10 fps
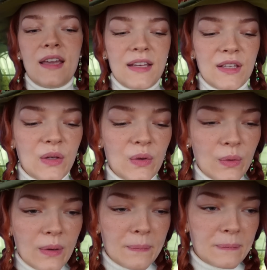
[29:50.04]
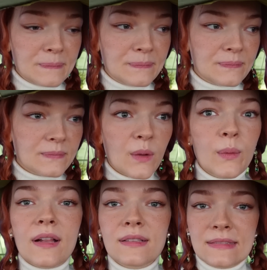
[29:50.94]
And you,
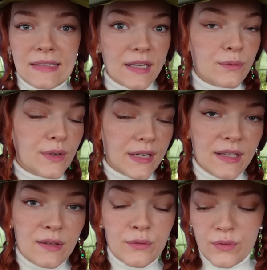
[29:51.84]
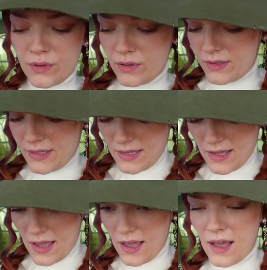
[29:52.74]
well, get ready for
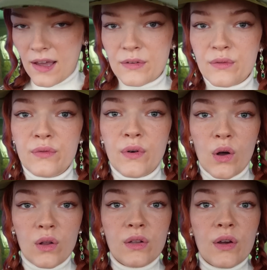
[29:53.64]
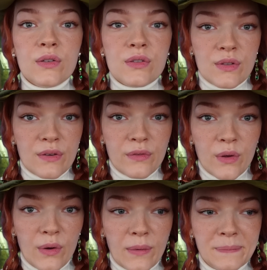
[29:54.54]
a hard fall onto the
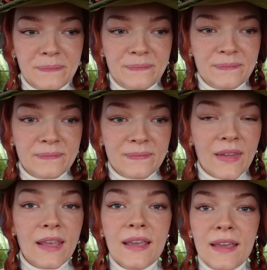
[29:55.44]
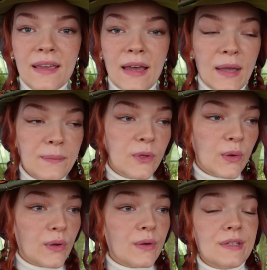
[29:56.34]
floor. I'm not
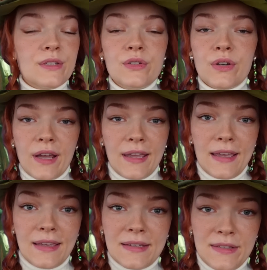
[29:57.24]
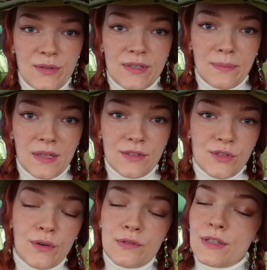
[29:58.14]
going to try and get you something
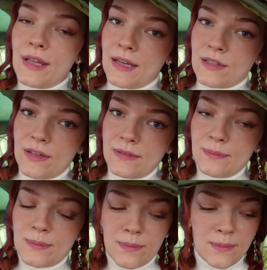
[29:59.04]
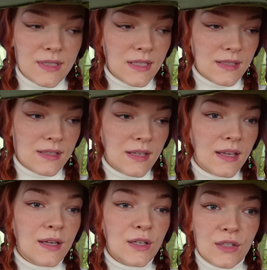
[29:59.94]
soft to land on, since
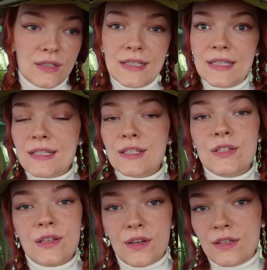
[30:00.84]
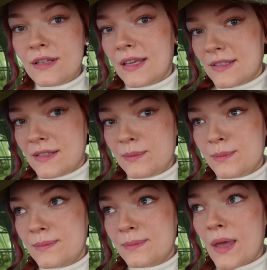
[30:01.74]
you need to learn your lesson,
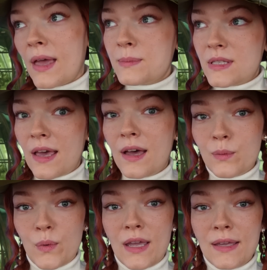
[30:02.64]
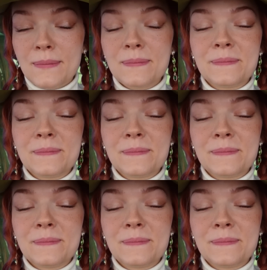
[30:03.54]
perhaps the hard way.